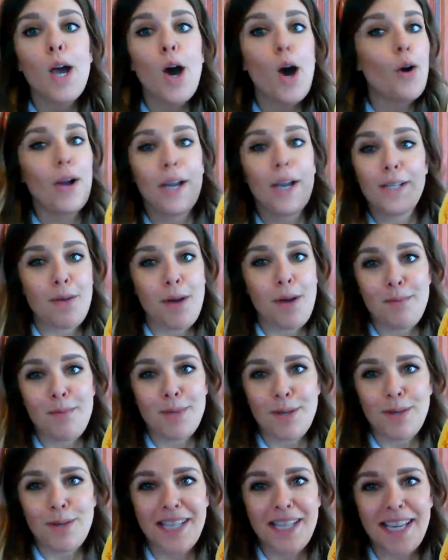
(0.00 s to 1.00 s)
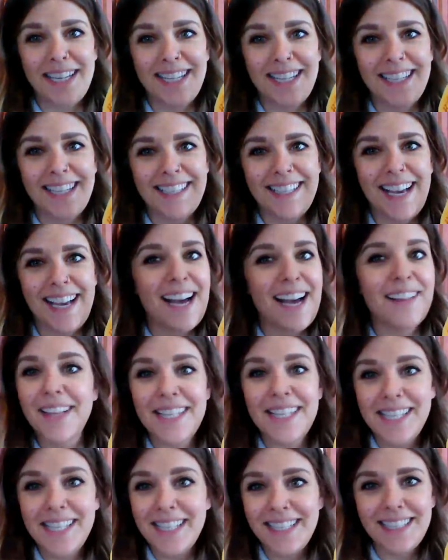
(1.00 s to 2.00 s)
Okay, so I'm so excited.
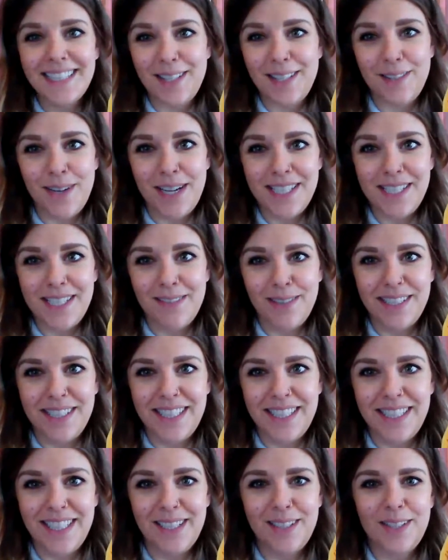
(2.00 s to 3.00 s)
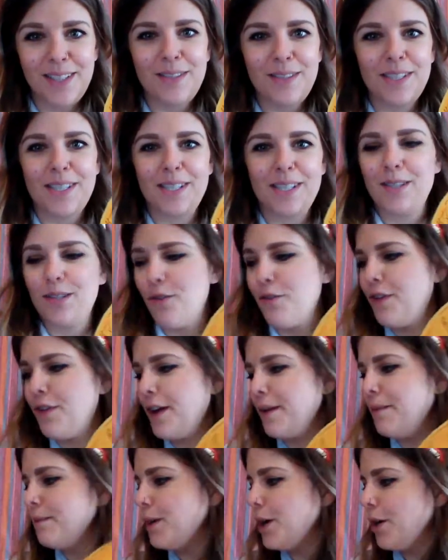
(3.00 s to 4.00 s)
Let's get into the rest of what's in here, though. This is so fun.